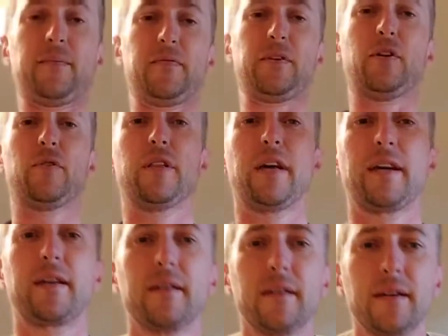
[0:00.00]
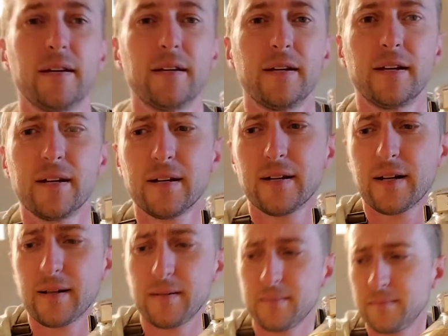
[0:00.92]
you go to like,
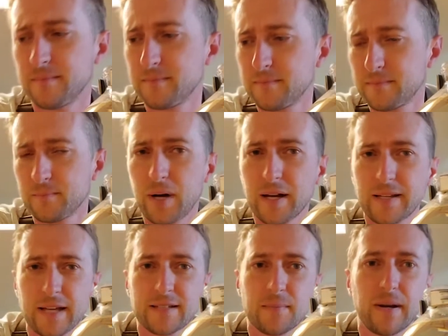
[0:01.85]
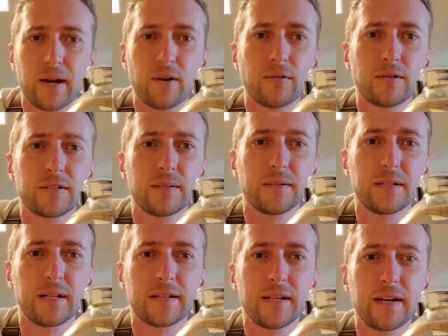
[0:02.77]
Podcast Apparel or something
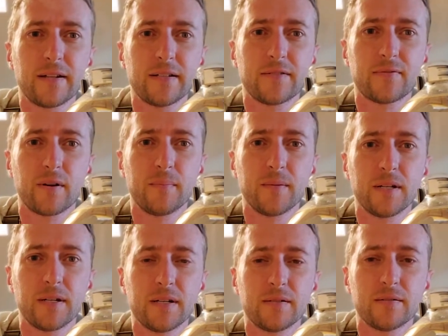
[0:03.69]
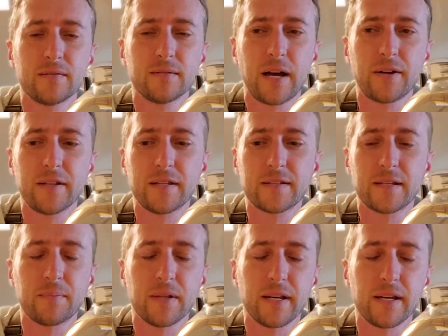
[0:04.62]
like that. It's from How Did This
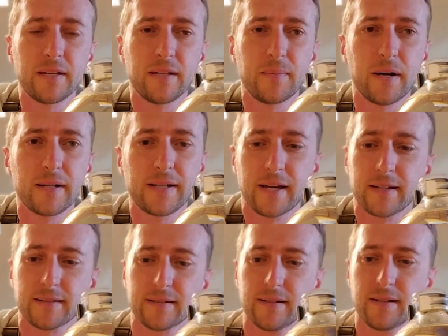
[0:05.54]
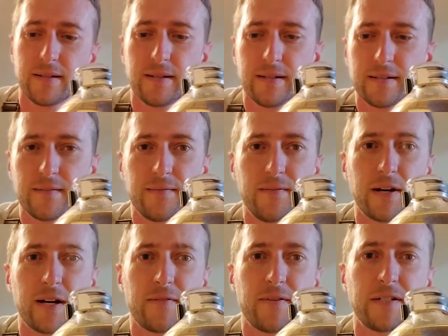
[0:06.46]
Get Played, the podcast. It's a
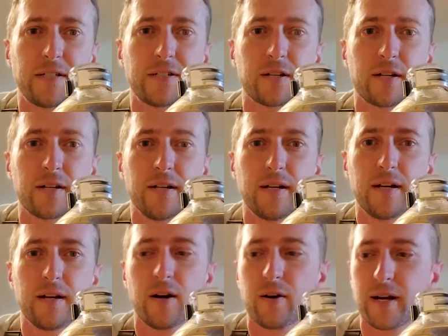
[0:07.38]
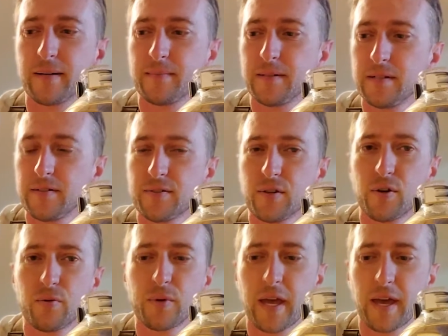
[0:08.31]
very fun t-shirt. All right,
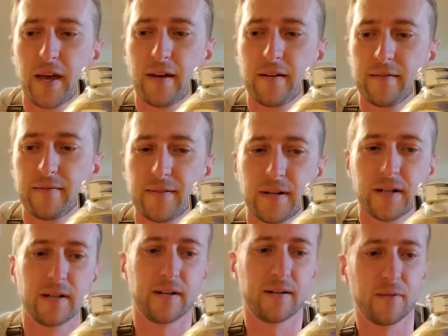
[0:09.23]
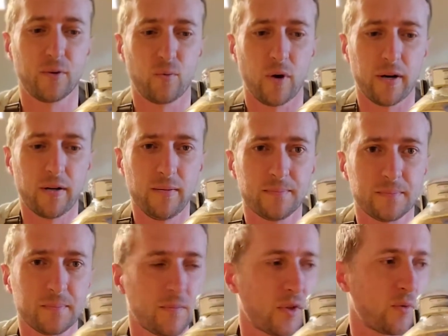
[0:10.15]
so we have the
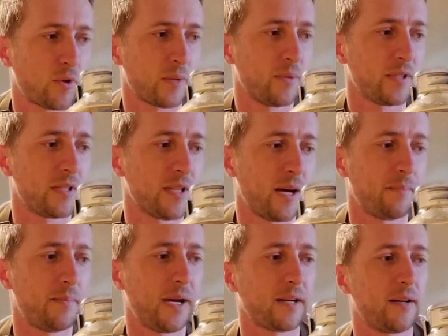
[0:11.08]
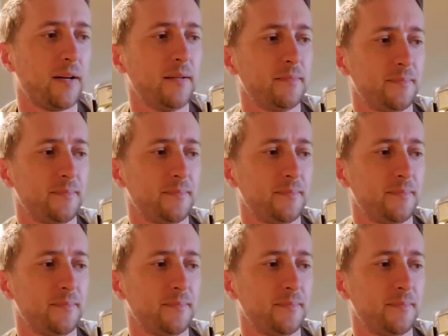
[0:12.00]
water. We're going to put the top back on.